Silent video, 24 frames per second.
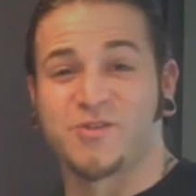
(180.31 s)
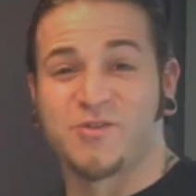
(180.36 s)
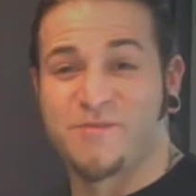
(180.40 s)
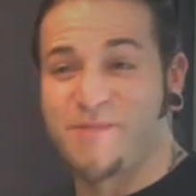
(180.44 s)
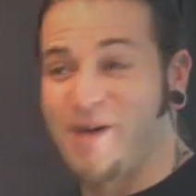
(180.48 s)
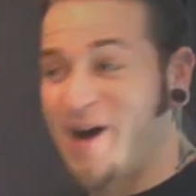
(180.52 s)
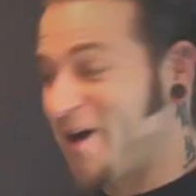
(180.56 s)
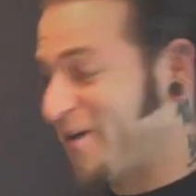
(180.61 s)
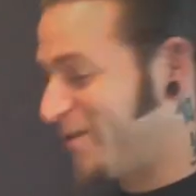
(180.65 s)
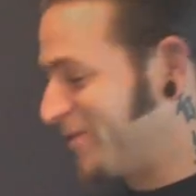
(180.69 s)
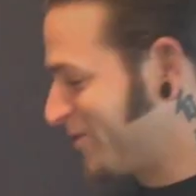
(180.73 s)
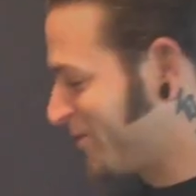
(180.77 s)
them
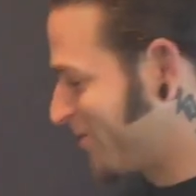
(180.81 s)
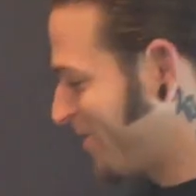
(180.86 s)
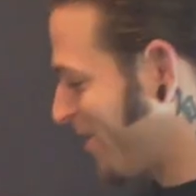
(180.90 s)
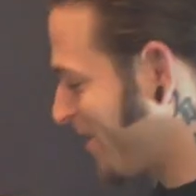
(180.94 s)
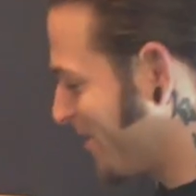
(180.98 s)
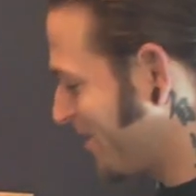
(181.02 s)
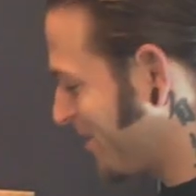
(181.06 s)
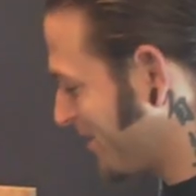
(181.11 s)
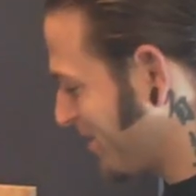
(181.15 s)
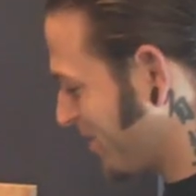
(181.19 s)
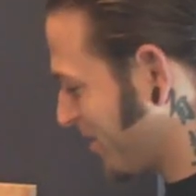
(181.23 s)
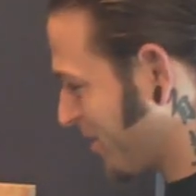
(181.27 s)
out and try
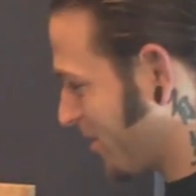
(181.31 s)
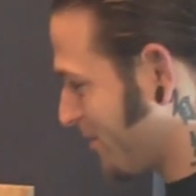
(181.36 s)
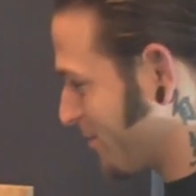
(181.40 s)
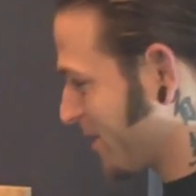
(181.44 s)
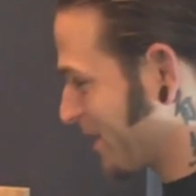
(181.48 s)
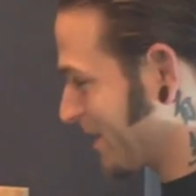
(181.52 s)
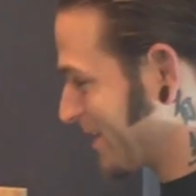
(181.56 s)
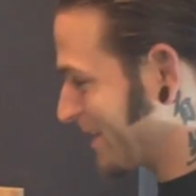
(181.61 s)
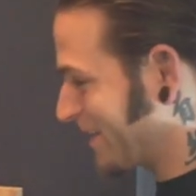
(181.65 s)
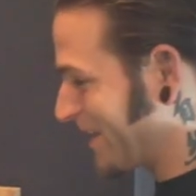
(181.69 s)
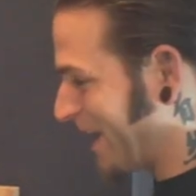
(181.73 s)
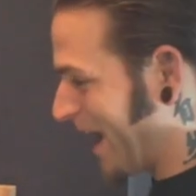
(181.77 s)
to determine
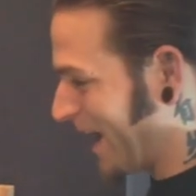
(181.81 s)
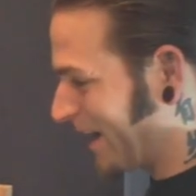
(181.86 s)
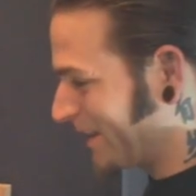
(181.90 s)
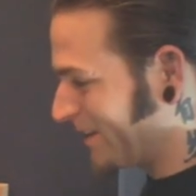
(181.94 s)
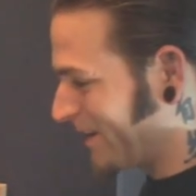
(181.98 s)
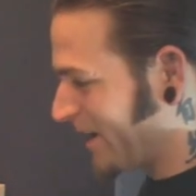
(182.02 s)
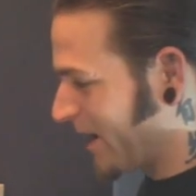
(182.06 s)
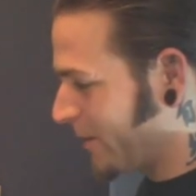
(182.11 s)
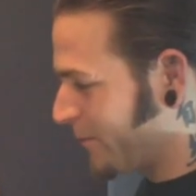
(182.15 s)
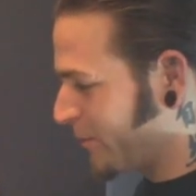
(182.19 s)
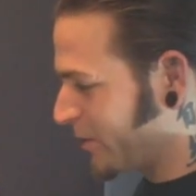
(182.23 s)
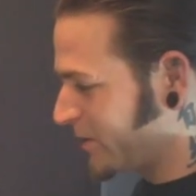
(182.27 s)
exactly
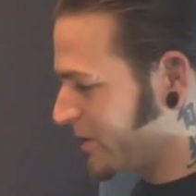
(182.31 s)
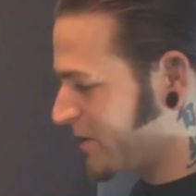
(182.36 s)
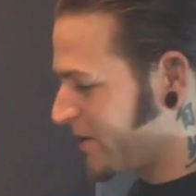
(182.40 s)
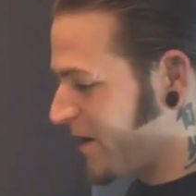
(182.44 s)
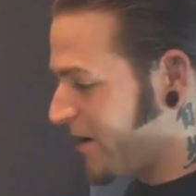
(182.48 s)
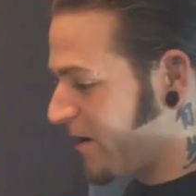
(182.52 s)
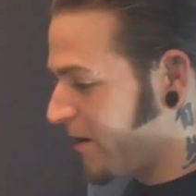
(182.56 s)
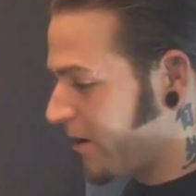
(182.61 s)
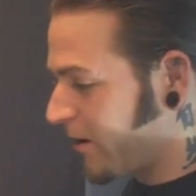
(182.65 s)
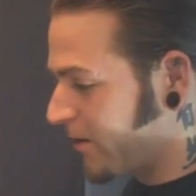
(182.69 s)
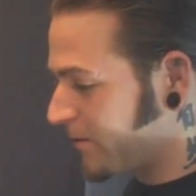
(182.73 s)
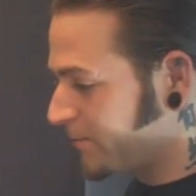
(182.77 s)
how much
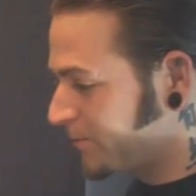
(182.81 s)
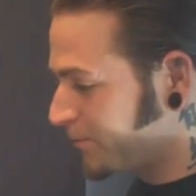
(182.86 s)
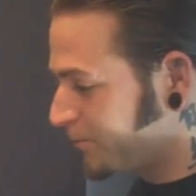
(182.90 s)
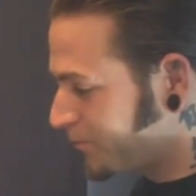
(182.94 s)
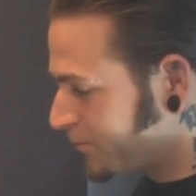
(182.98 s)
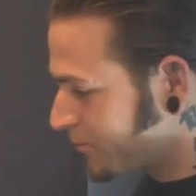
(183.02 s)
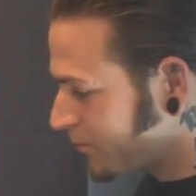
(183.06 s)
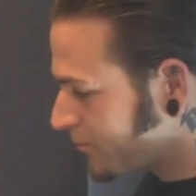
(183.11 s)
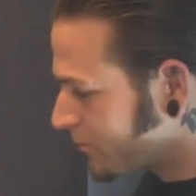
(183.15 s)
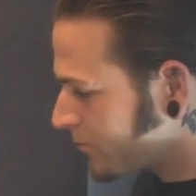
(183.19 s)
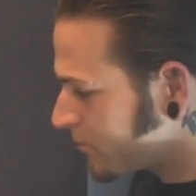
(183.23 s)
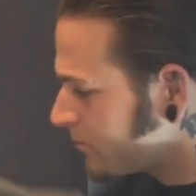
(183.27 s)
they are.
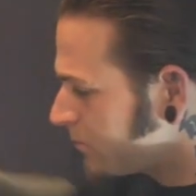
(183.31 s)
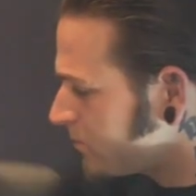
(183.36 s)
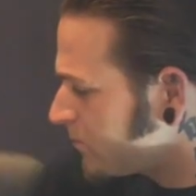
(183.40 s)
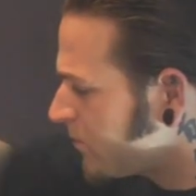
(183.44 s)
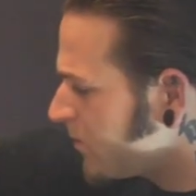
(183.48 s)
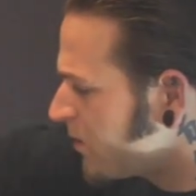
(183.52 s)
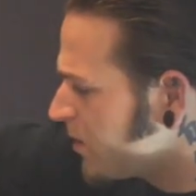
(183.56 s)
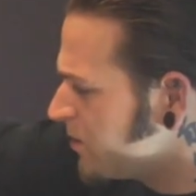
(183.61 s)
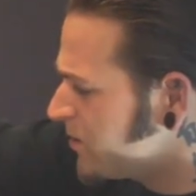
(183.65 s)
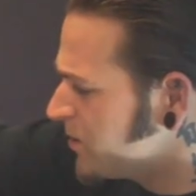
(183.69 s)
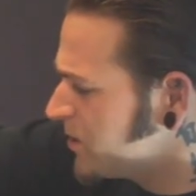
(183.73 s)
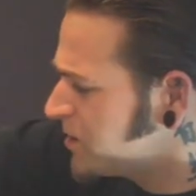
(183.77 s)

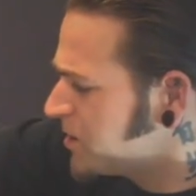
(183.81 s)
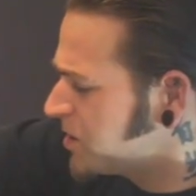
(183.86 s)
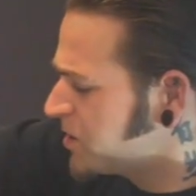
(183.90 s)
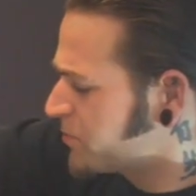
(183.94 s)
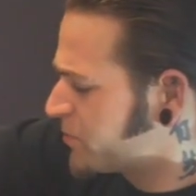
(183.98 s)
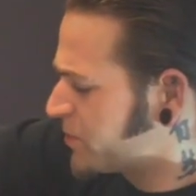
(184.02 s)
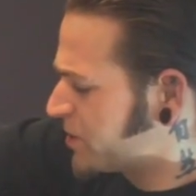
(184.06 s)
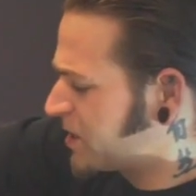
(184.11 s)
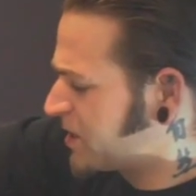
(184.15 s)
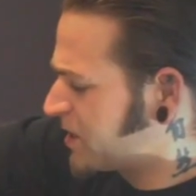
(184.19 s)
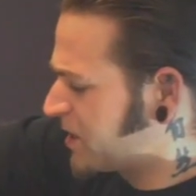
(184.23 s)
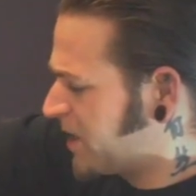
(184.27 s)
This is
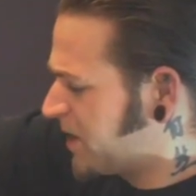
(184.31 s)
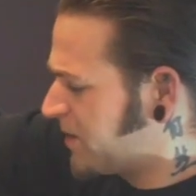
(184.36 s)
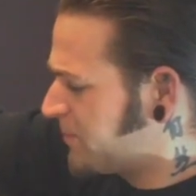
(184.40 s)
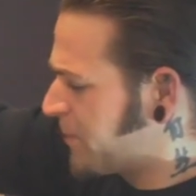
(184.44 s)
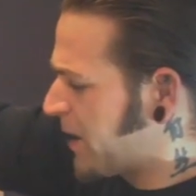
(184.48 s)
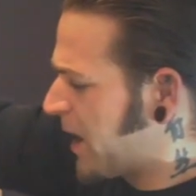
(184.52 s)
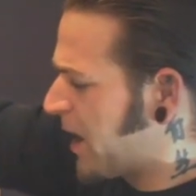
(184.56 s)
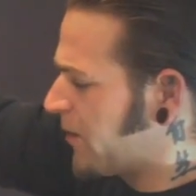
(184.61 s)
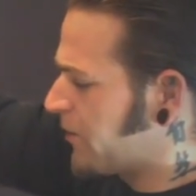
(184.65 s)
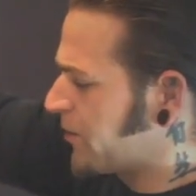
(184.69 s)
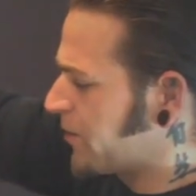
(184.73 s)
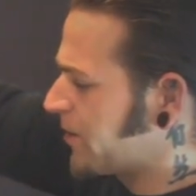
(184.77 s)
mesquite
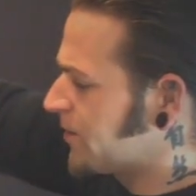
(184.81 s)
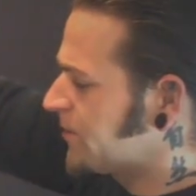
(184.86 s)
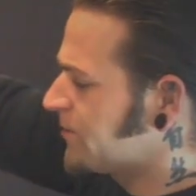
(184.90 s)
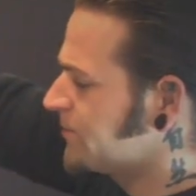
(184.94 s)
powder